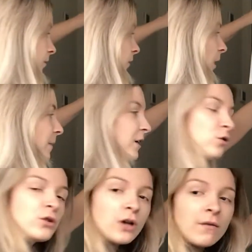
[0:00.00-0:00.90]
make sure
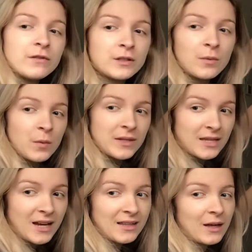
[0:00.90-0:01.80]
you're comfortable with
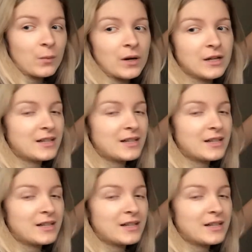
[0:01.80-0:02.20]
saying that word,